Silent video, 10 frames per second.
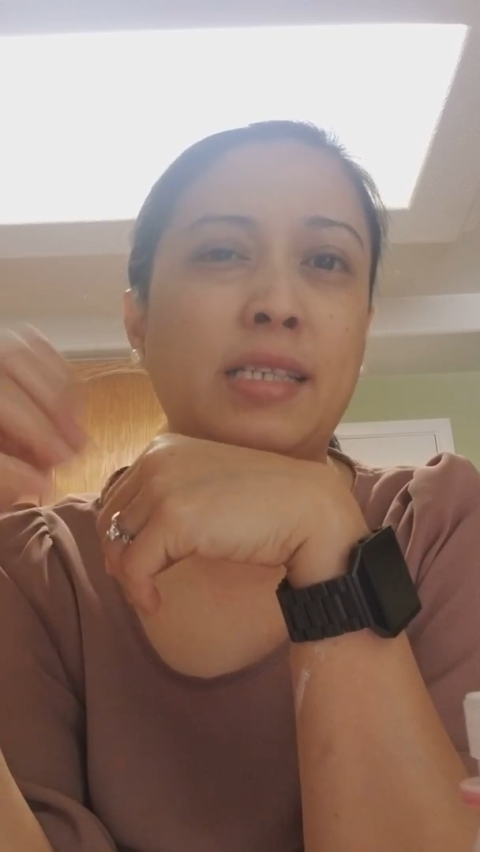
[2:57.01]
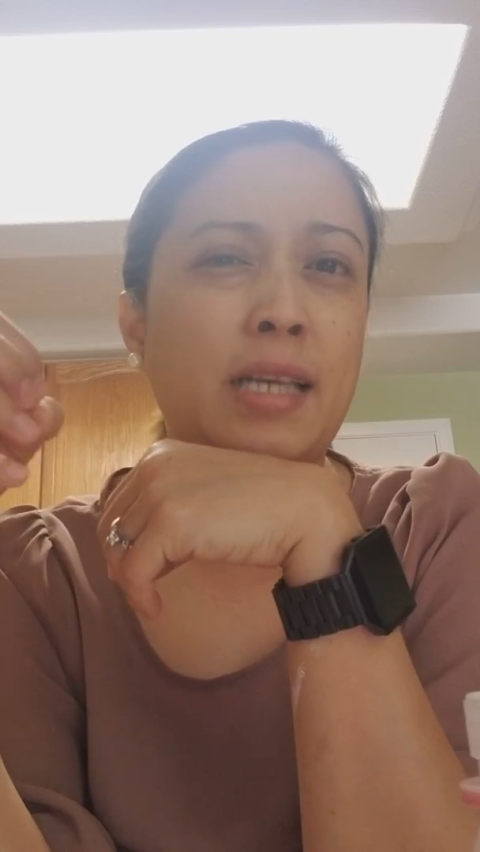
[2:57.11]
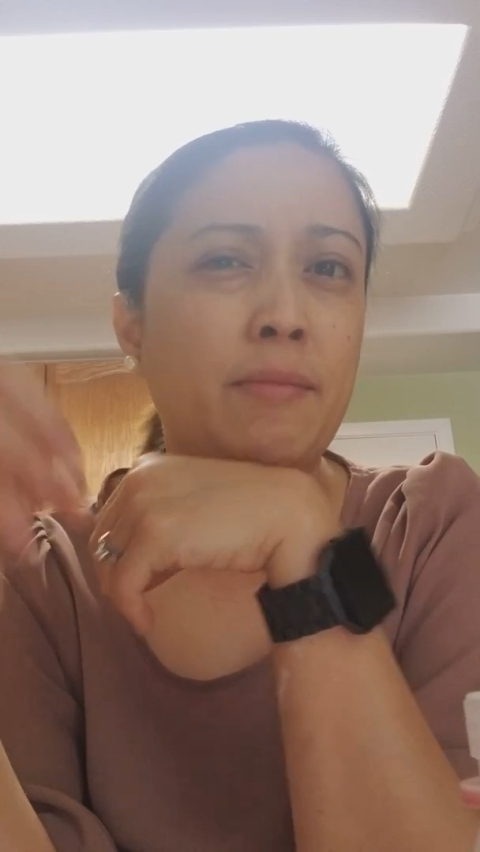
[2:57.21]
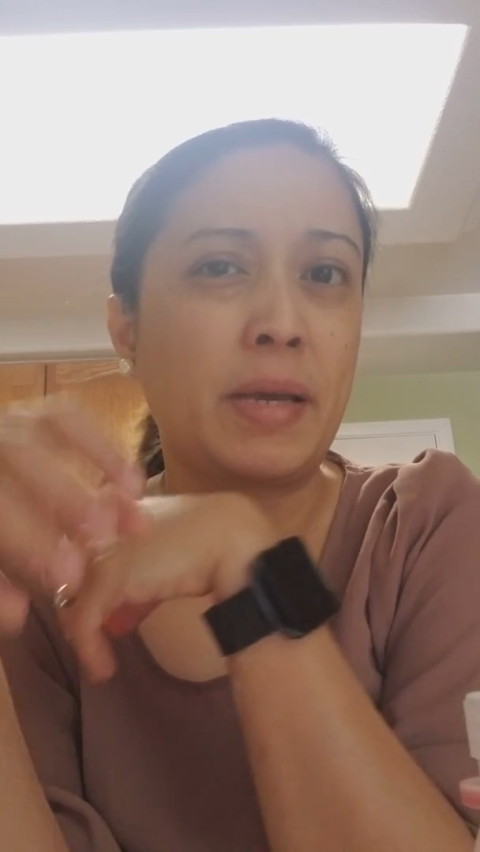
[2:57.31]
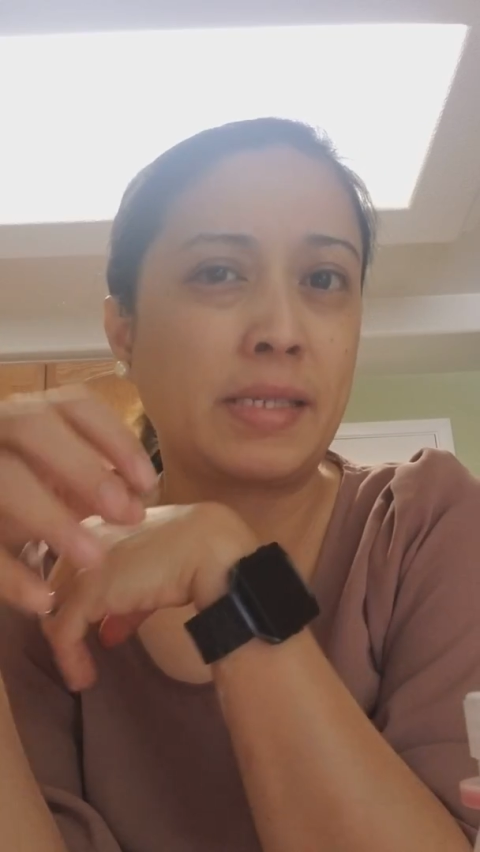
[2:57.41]
just
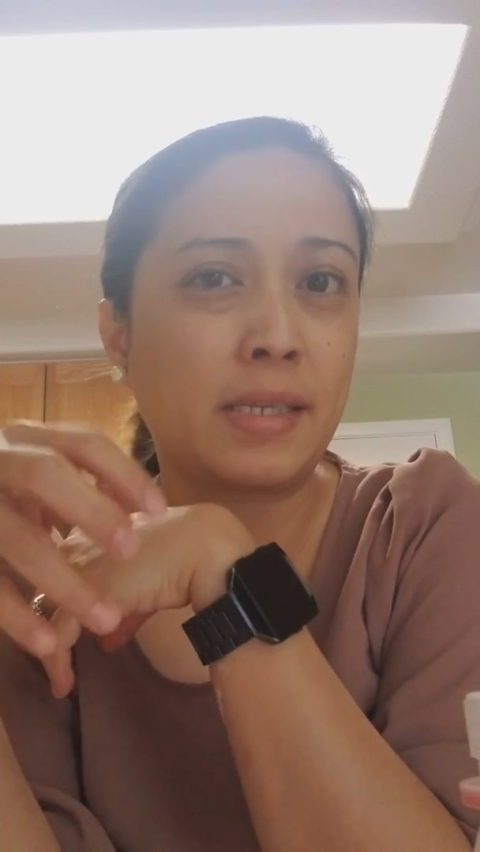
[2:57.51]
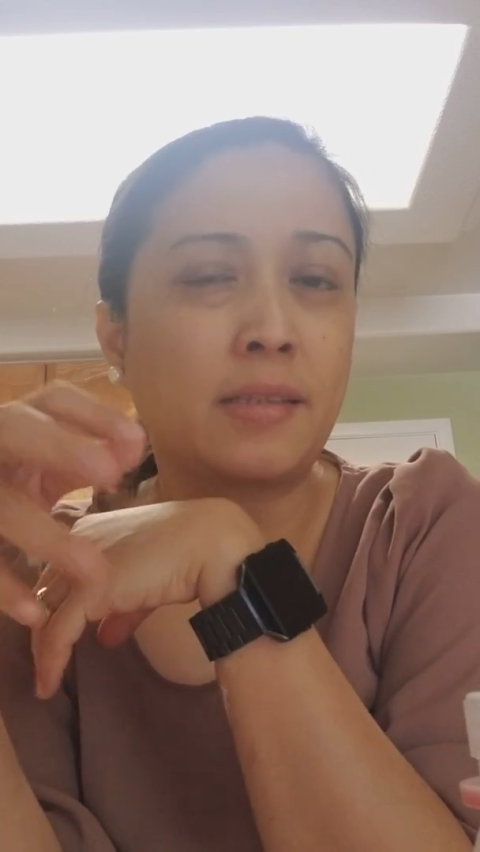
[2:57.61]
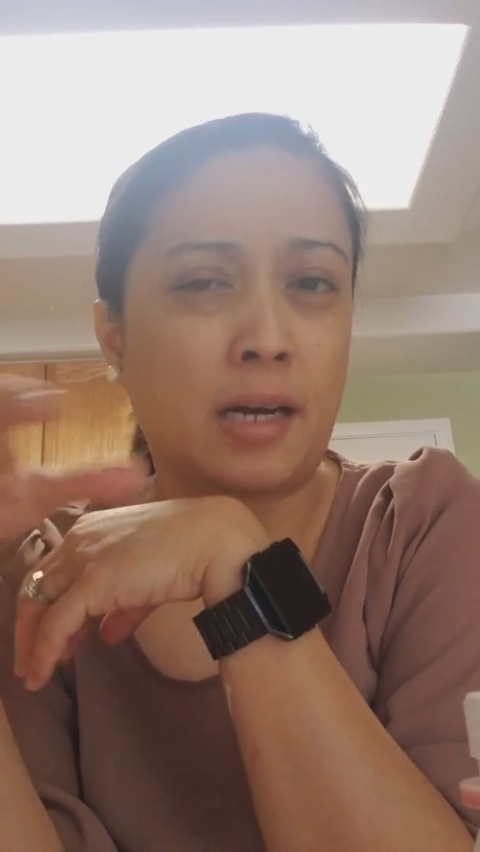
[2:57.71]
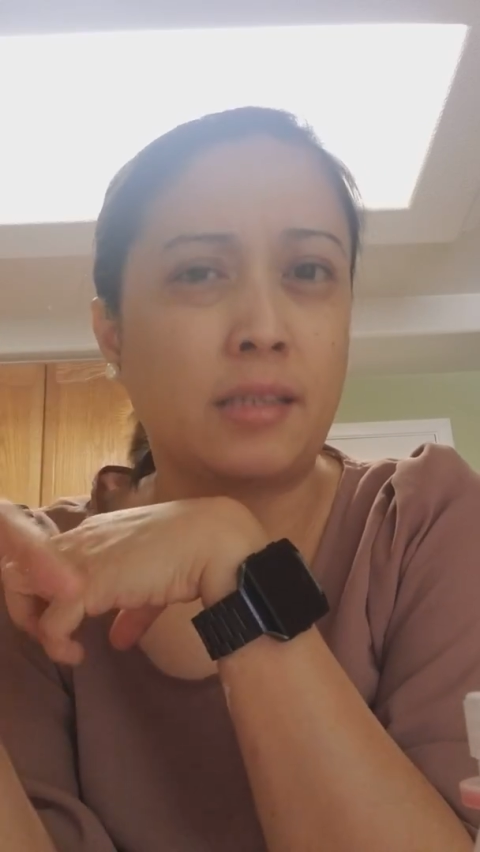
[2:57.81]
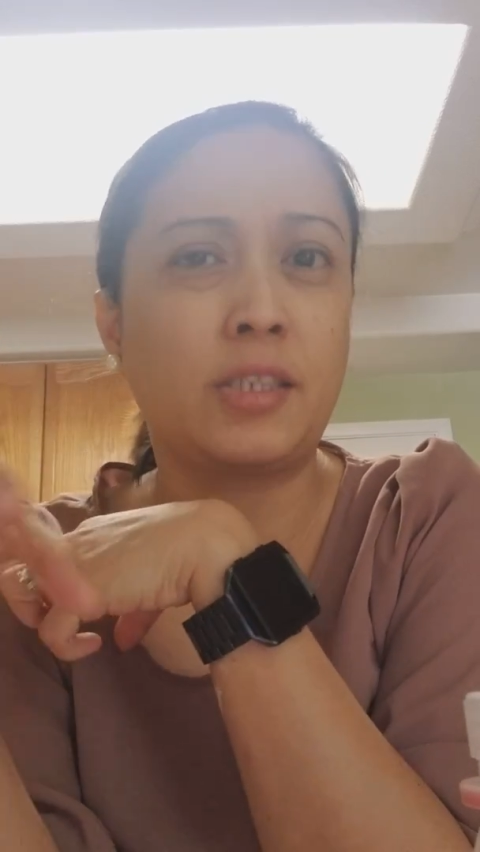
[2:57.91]
have basic
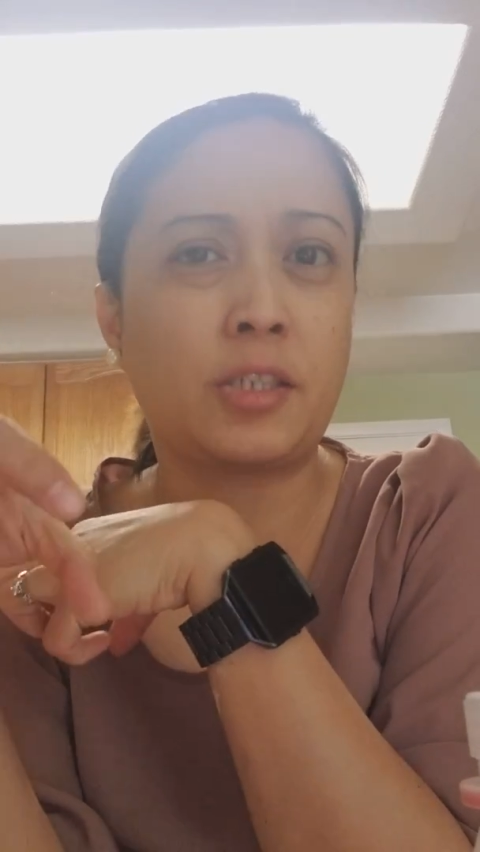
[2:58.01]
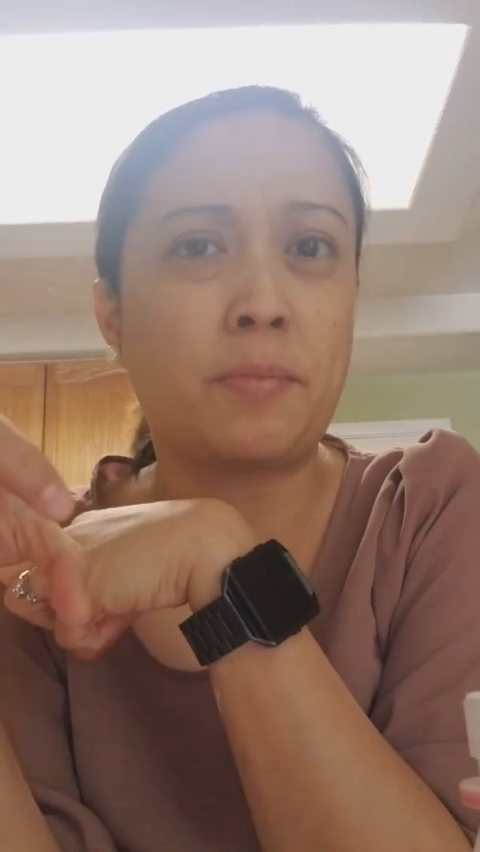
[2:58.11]
knowledge